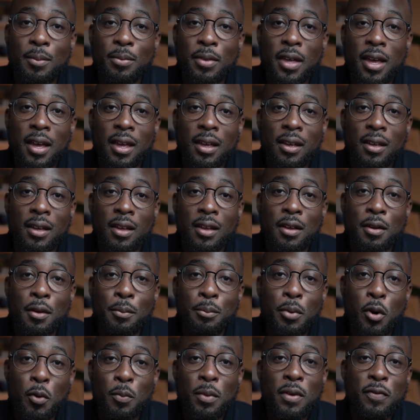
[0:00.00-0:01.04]
They
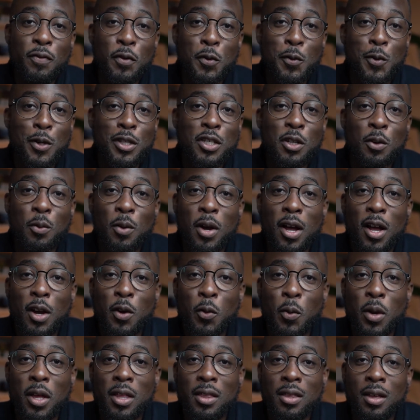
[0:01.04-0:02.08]
put me forward to work
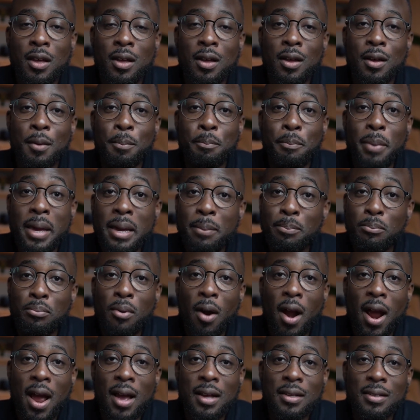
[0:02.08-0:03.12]
with big
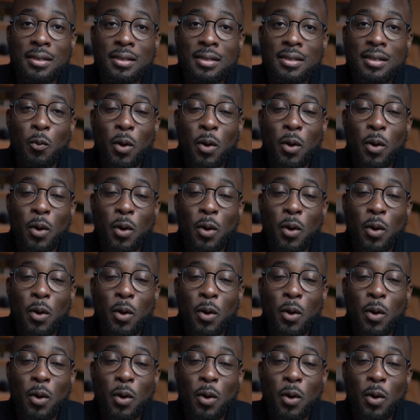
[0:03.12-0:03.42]
brands.